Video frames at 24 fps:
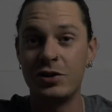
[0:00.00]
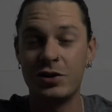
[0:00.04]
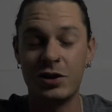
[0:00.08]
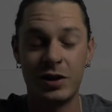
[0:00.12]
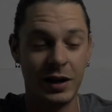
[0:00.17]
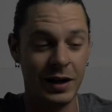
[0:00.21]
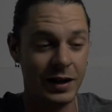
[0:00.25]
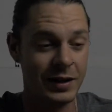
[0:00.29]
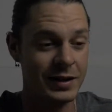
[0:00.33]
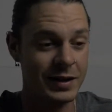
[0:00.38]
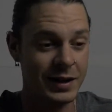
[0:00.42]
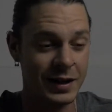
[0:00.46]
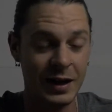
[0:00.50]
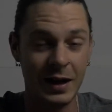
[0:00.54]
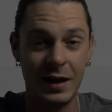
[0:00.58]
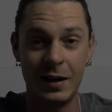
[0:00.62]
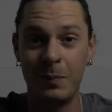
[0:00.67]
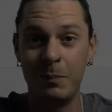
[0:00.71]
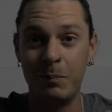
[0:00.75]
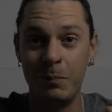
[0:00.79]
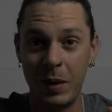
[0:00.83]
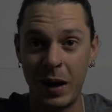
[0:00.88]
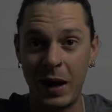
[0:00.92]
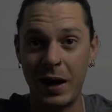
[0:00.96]
trying to get
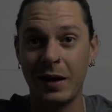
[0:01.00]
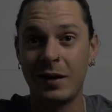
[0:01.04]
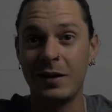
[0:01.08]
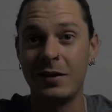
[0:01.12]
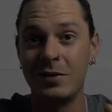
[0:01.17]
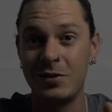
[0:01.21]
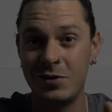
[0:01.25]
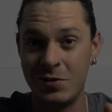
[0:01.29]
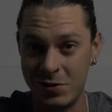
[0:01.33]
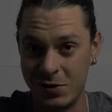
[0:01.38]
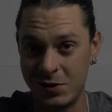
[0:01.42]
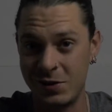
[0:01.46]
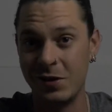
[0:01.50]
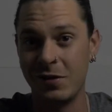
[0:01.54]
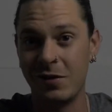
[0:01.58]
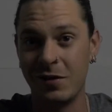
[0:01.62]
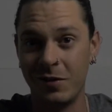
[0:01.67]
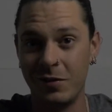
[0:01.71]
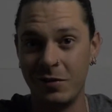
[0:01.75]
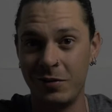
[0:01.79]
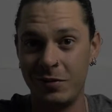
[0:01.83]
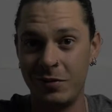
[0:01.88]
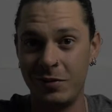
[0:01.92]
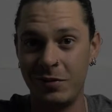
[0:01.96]
it back to 0,
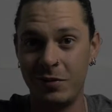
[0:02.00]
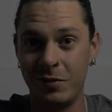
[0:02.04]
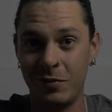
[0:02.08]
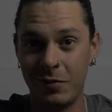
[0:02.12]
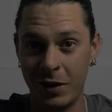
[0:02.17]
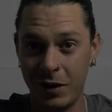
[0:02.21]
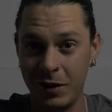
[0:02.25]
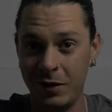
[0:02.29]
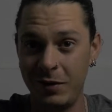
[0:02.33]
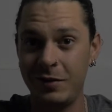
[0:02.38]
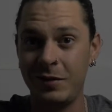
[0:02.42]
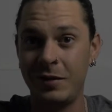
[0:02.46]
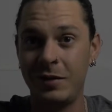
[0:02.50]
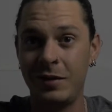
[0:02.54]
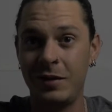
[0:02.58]
right?